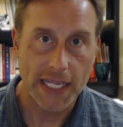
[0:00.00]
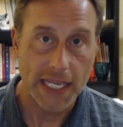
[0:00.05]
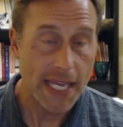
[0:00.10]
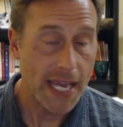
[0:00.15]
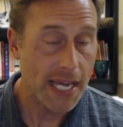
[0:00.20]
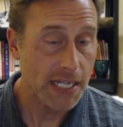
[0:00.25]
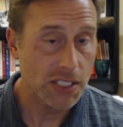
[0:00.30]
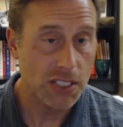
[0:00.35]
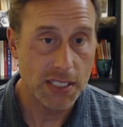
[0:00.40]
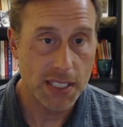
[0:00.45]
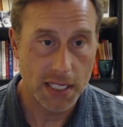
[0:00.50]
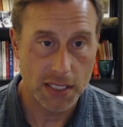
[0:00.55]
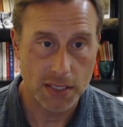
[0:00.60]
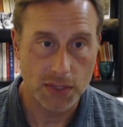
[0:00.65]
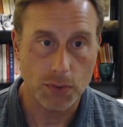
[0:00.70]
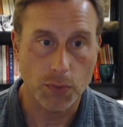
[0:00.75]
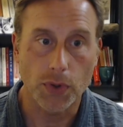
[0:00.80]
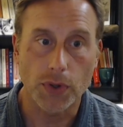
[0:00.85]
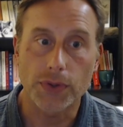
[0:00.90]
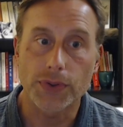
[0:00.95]
He actually says the
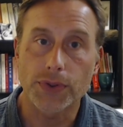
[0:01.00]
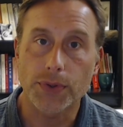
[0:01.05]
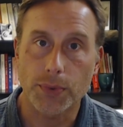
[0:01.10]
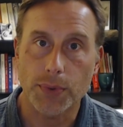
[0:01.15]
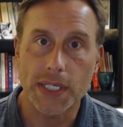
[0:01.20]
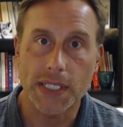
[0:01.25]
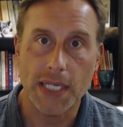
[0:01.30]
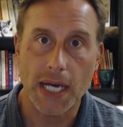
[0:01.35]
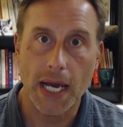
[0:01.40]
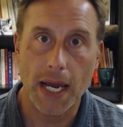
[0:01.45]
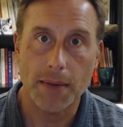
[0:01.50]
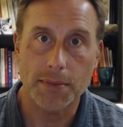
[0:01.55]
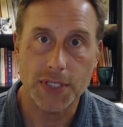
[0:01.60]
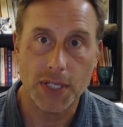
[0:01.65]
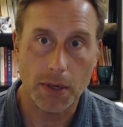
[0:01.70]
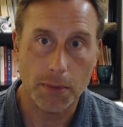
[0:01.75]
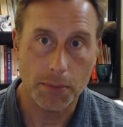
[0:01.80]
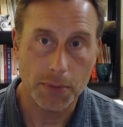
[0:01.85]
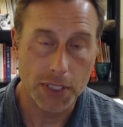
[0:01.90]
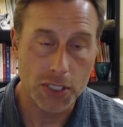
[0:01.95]
word 3 times there,
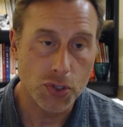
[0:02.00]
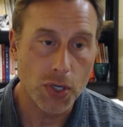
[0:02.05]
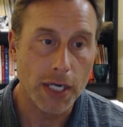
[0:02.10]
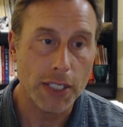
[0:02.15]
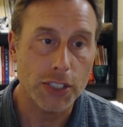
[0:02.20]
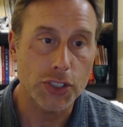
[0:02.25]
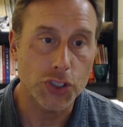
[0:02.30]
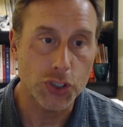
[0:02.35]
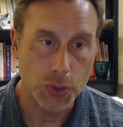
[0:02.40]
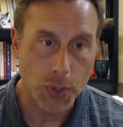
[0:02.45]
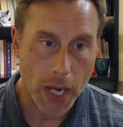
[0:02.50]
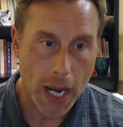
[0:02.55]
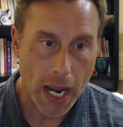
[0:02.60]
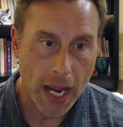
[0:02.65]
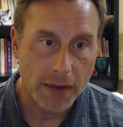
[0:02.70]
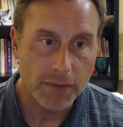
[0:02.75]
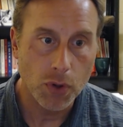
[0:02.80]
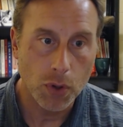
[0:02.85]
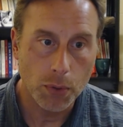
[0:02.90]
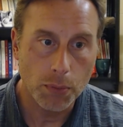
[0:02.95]
but he's trying to drive
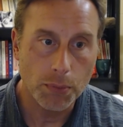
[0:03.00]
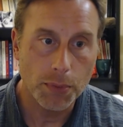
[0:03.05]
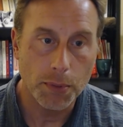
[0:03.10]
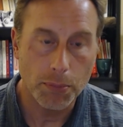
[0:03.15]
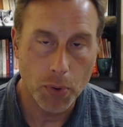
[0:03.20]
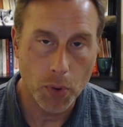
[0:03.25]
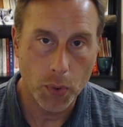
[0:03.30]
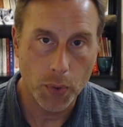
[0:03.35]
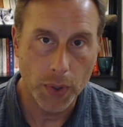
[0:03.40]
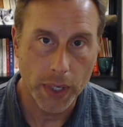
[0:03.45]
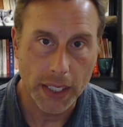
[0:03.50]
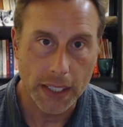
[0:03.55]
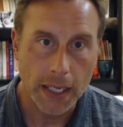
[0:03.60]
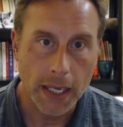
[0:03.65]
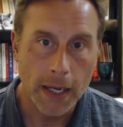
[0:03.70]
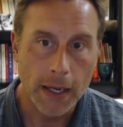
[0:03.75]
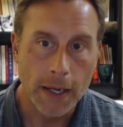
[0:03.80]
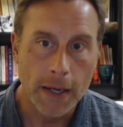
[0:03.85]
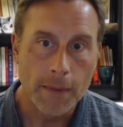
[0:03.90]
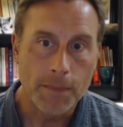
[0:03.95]
home the point.
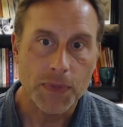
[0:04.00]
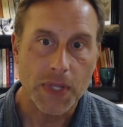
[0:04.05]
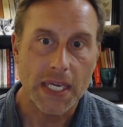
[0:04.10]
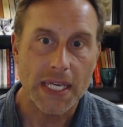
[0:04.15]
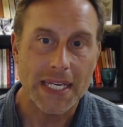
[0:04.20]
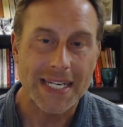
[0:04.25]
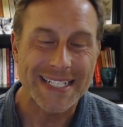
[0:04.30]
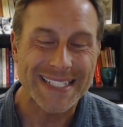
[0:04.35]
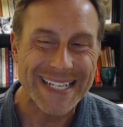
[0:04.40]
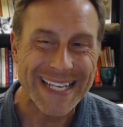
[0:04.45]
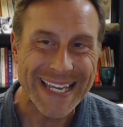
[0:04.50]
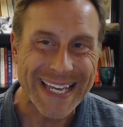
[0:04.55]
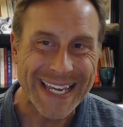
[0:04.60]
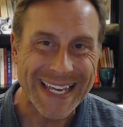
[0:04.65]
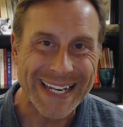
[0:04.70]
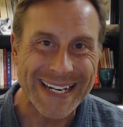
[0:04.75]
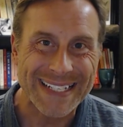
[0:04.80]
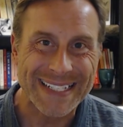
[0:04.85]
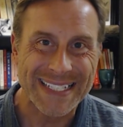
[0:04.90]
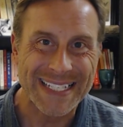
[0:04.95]
It is
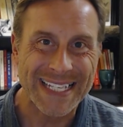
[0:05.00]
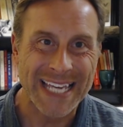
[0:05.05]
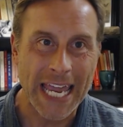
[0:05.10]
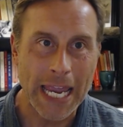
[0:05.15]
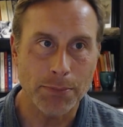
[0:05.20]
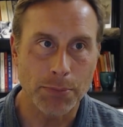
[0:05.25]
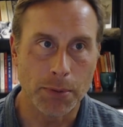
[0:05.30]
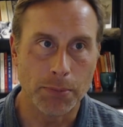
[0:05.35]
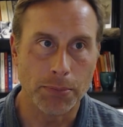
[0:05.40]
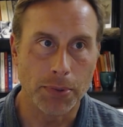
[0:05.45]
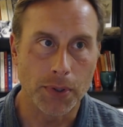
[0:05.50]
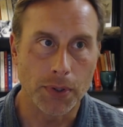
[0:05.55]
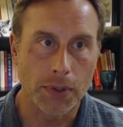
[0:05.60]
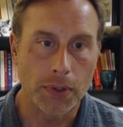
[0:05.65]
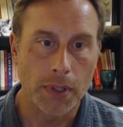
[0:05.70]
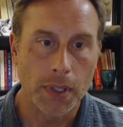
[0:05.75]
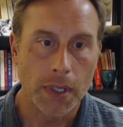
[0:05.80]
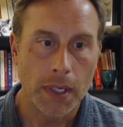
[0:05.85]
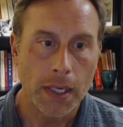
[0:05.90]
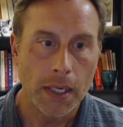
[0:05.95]
inescapable
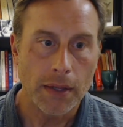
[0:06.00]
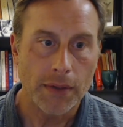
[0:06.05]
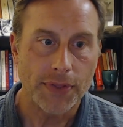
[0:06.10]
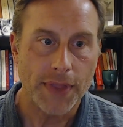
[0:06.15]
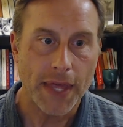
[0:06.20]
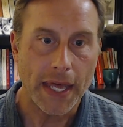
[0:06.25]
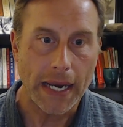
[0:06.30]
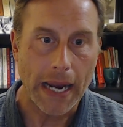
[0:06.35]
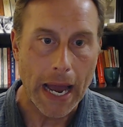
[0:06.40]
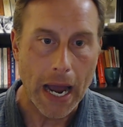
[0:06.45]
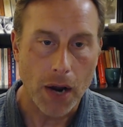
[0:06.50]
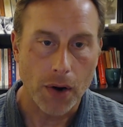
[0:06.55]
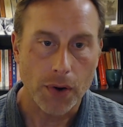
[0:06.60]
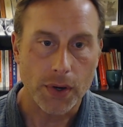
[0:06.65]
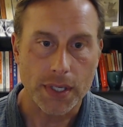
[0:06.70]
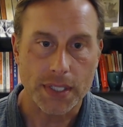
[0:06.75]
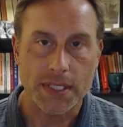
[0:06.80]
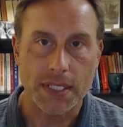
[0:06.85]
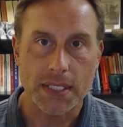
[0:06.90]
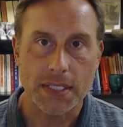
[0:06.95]
that our
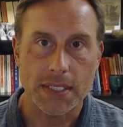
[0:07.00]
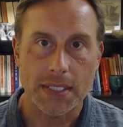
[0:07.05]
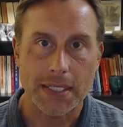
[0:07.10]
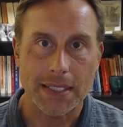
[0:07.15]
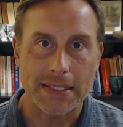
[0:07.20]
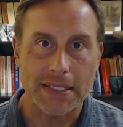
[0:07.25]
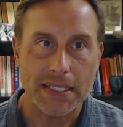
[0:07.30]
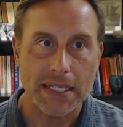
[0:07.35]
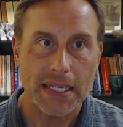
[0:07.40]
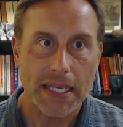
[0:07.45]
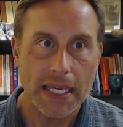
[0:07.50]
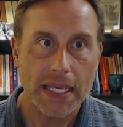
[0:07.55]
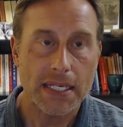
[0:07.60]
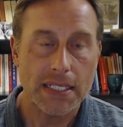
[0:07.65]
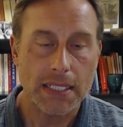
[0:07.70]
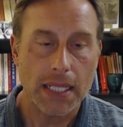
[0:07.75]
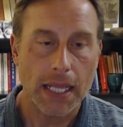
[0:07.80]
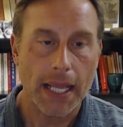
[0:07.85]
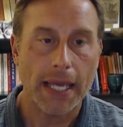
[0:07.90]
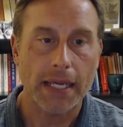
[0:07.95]
existence is
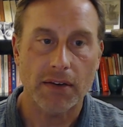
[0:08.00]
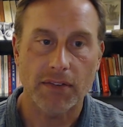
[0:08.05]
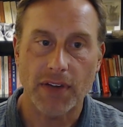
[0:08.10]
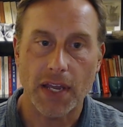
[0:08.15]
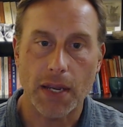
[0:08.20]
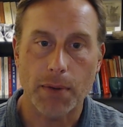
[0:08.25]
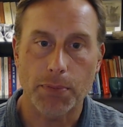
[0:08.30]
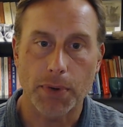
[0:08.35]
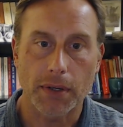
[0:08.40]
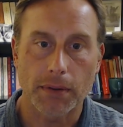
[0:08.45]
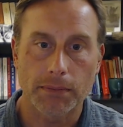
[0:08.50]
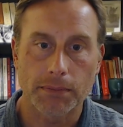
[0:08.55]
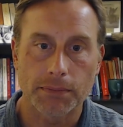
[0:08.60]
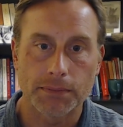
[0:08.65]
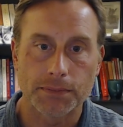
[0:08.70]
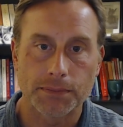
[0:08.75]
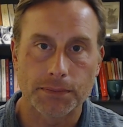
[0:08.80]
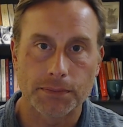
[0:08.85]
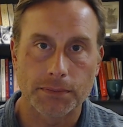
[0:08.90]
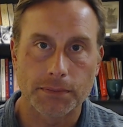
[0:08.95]
like a vapor.
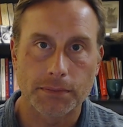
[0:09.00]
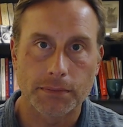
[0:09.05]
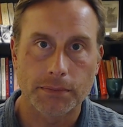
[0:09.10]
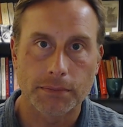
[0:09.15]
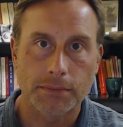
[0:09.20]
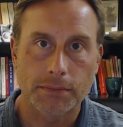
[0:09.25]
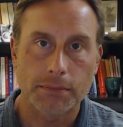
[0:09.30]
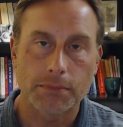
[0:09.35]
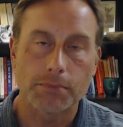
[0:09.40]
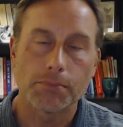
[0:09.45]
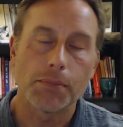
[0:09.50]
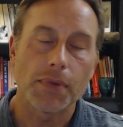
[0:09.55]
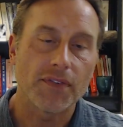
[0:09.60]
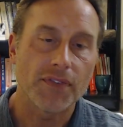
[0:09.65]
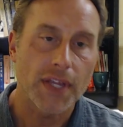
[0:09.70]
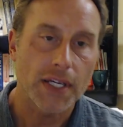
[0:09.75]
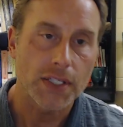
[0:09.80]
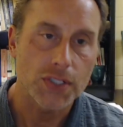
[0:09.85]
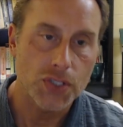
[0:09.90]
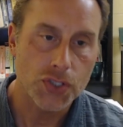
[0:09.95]
If
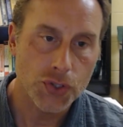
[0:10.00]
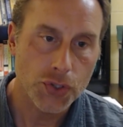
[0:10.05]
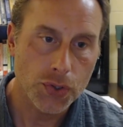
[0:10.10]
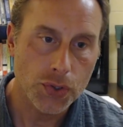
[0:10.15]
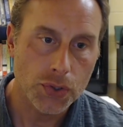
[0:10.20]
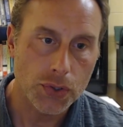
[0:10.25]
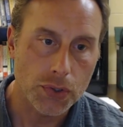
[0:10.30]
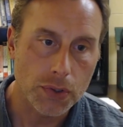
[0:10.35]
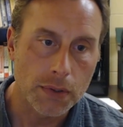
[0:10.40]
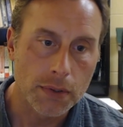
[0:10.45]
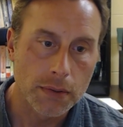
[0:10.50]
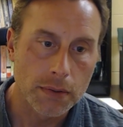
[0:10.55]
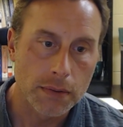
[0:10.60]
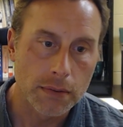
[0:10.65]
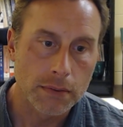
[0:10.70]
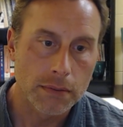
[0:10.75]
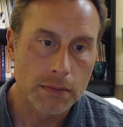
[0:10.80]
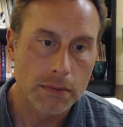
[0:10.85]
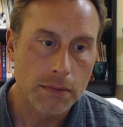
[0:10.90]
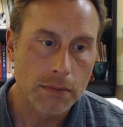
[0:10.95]
that's true,
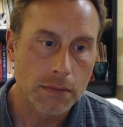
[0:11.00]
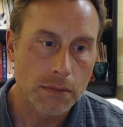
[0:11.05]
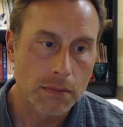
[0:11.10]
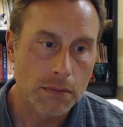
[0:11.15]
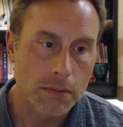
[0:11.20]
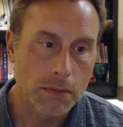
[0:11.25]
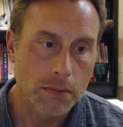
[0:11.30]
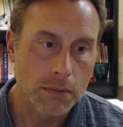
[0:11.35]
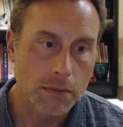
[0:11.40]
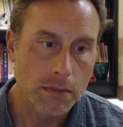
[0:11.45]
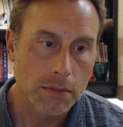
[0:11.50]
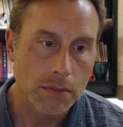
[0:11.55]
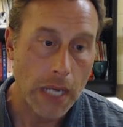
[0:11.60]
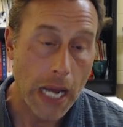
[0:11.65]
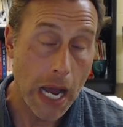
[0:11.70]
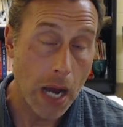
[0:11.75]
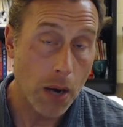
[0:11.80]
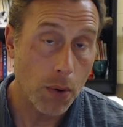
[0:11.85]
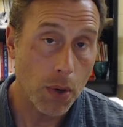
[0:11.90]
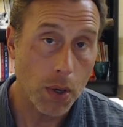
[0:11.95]

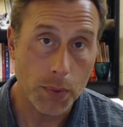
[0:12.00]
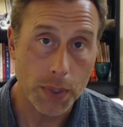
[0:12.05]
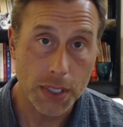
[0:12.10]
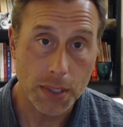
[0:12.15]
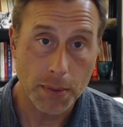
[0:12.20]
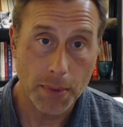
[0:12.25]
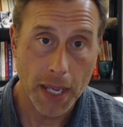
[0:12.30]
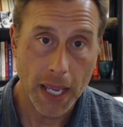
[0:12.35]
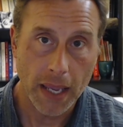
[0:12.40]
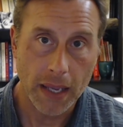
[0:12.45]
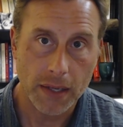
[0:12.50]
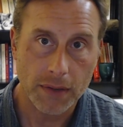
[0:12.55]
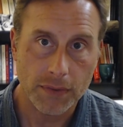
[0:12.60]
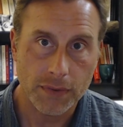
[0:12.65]
how ought we to behave?